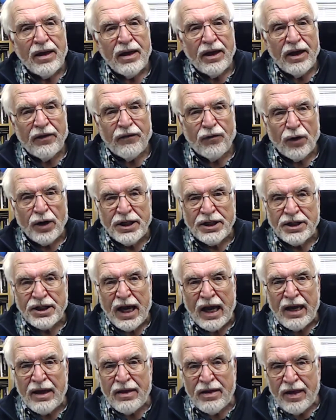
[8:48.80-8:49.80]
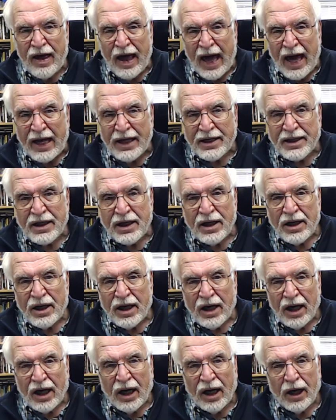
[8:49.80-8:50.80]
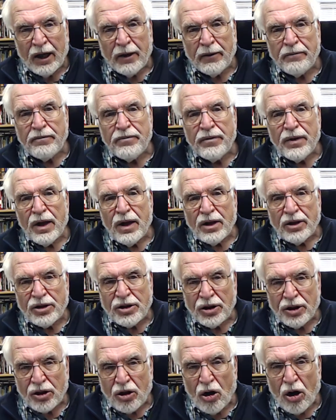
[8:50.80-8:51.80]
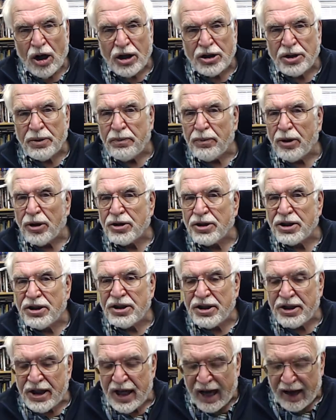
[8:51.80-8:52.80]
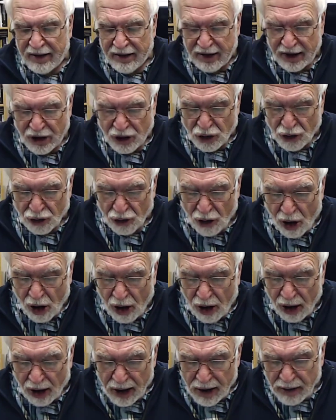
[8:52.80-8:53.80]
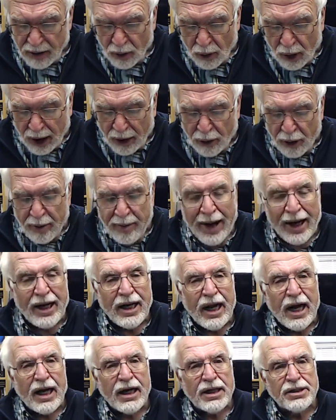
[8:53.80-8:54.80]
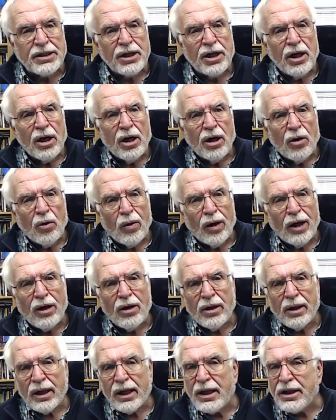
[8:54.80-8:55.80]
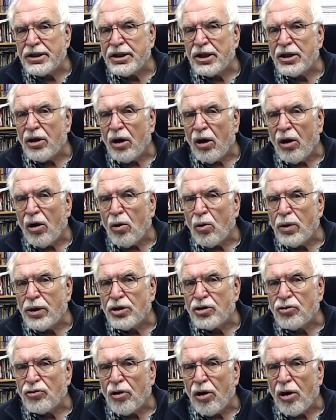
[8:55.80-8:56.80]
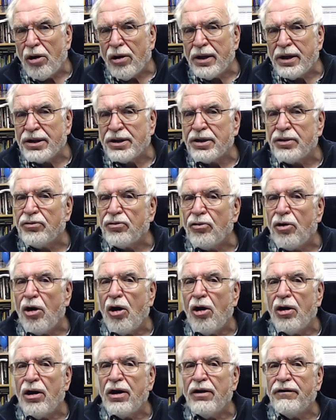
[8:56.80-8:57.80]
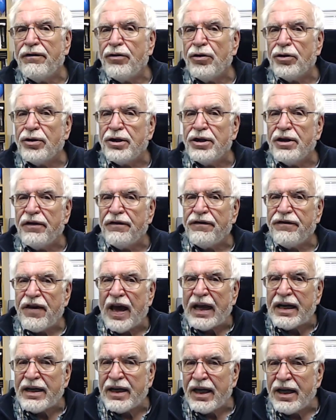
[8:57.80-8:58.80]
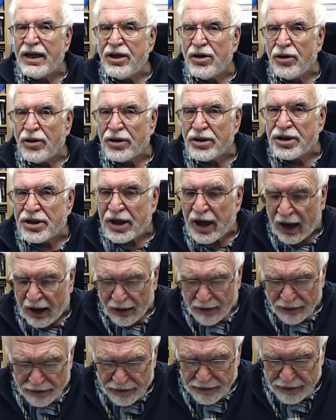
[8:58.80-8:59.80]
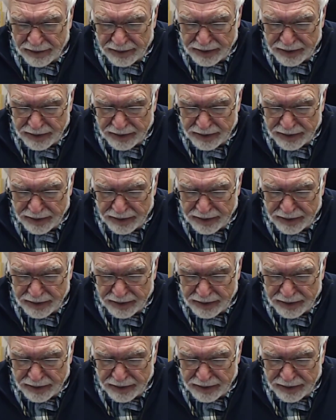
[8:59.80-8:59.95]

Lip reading: If we say that to cause a person's death is wrong, well, we might ask, well, is it always wrong? Is it wrong if you're defending yourself?